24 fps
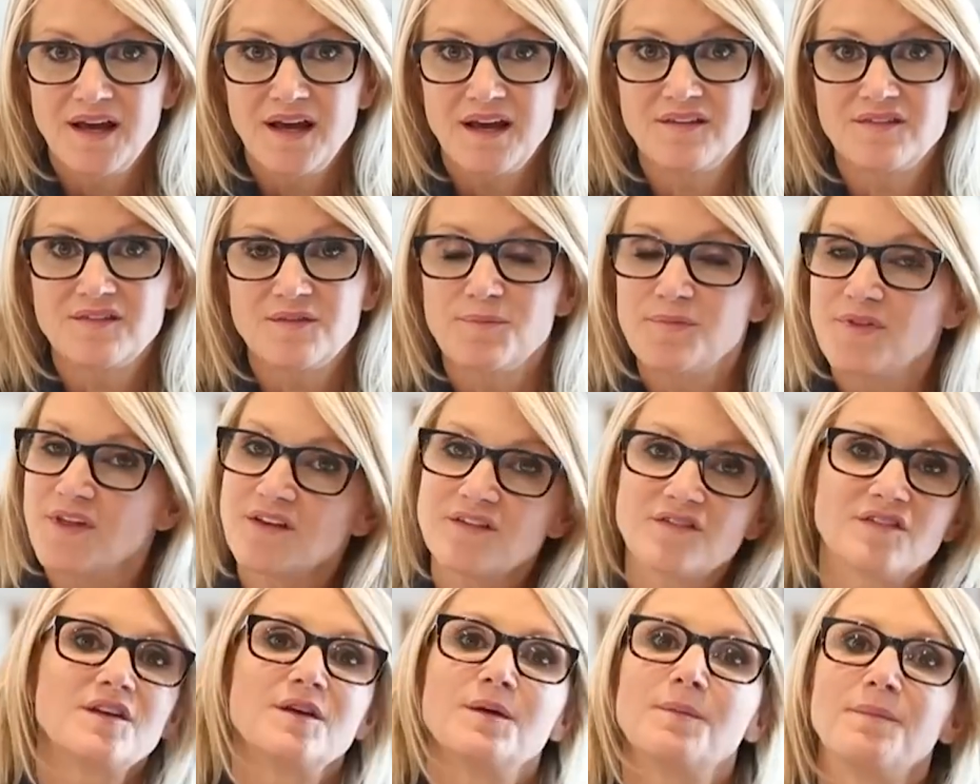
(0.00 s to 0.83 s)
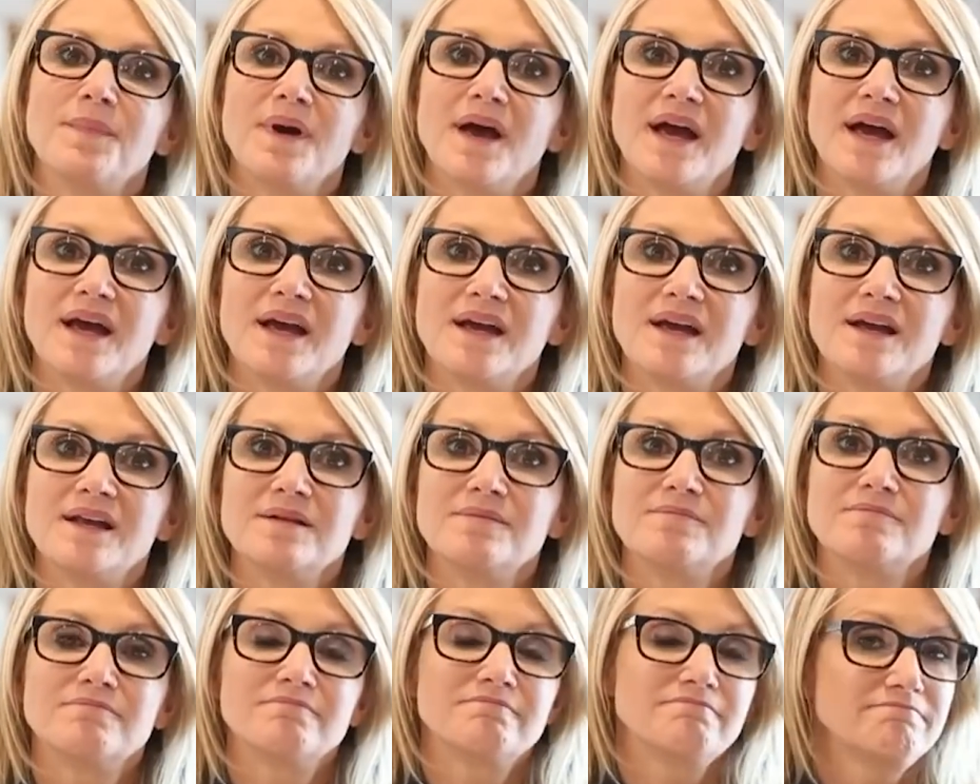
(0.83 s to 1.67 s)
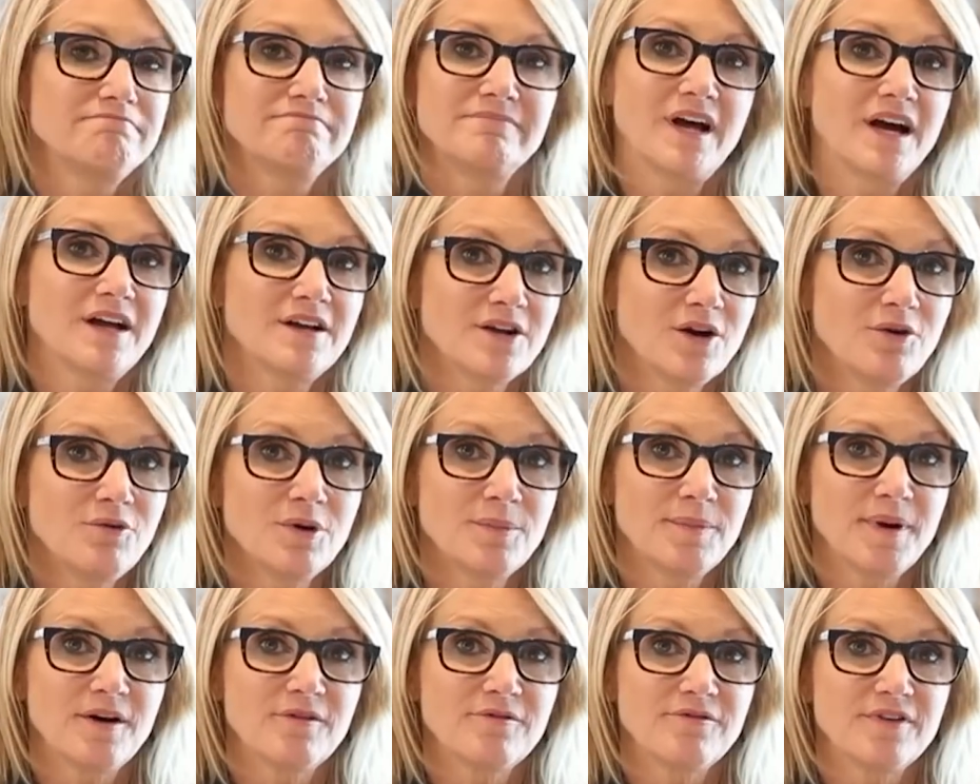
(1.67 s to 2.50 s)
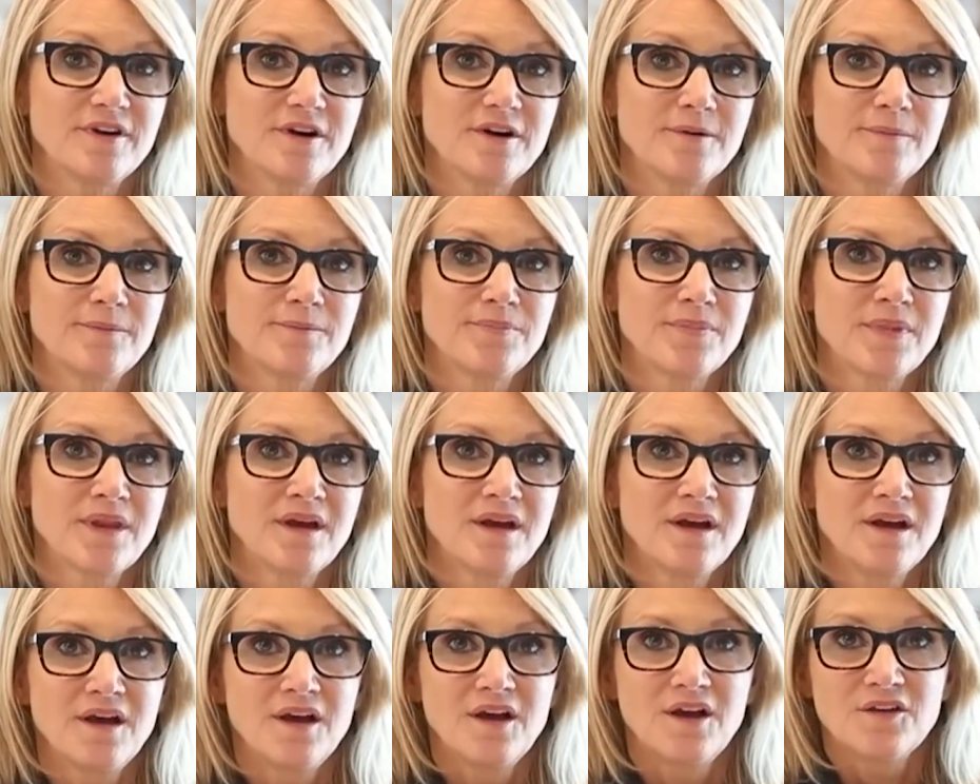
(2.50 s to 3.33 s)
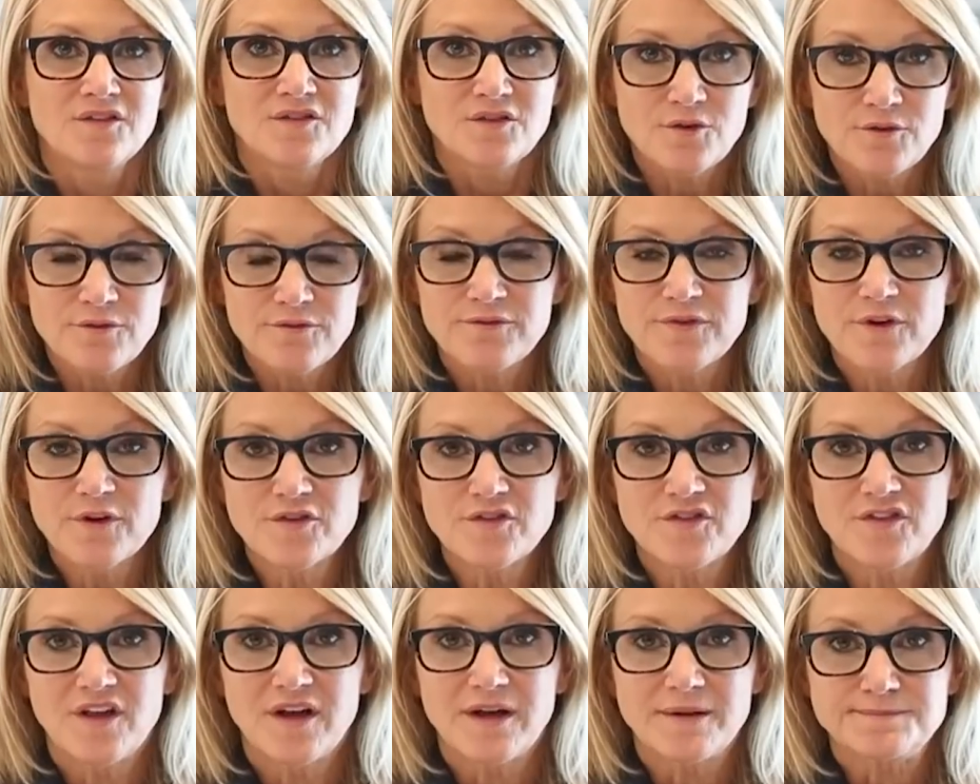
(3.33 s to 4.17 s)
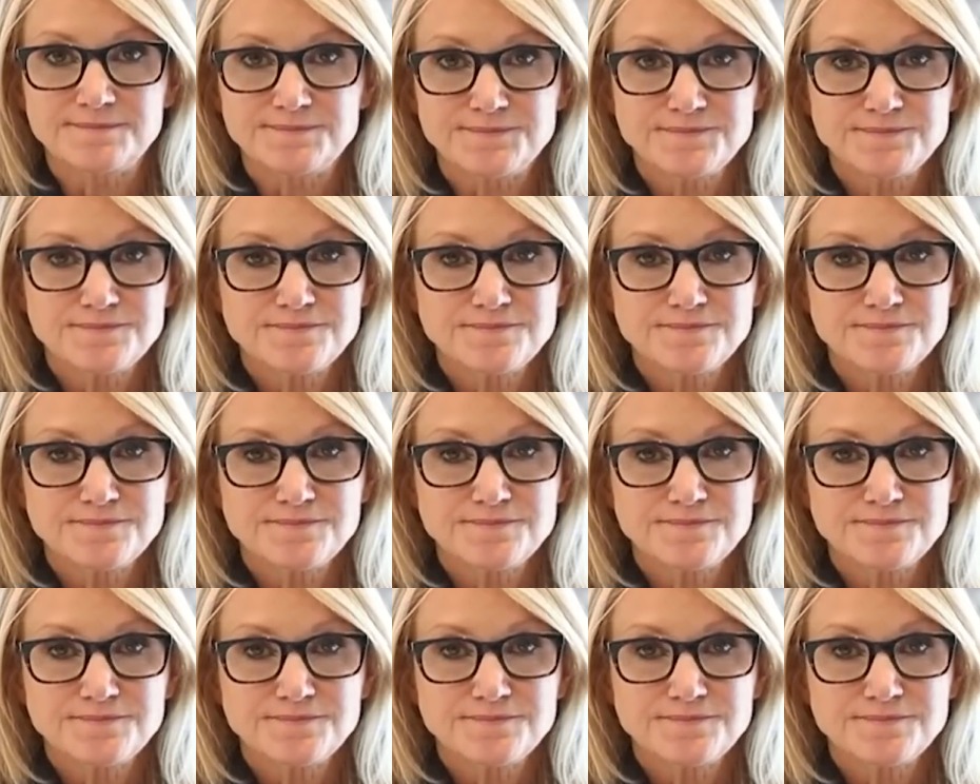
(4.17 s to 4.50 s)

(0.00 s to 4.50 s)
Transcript: and some things that you may not know about fear. So first thing,